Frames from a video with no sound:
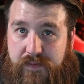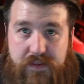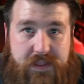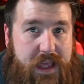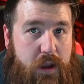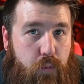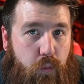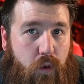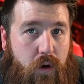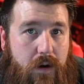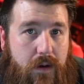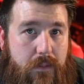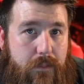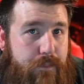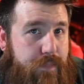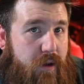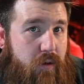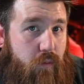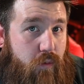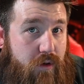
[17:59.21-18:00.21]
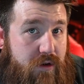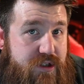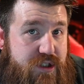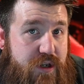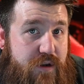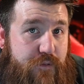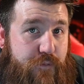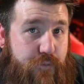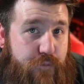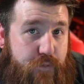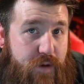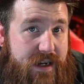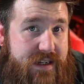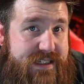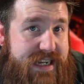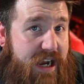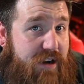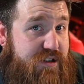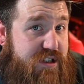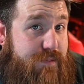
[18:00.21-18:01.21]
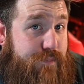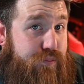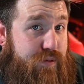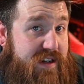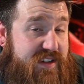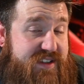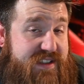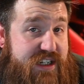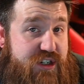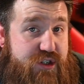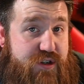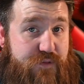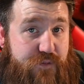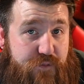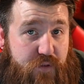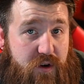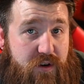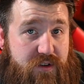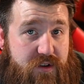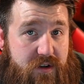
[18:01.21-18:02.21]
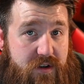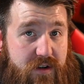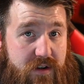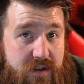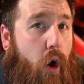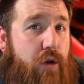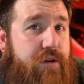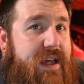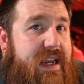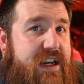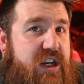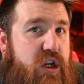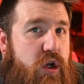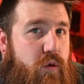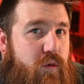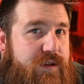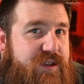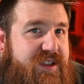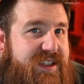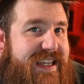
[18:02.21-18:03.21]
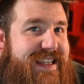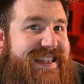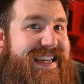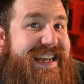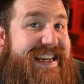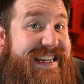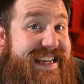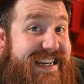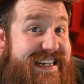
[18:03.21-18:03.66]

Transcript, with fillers: They weren't, but were too freaked out to press the issue further. All they knew was that they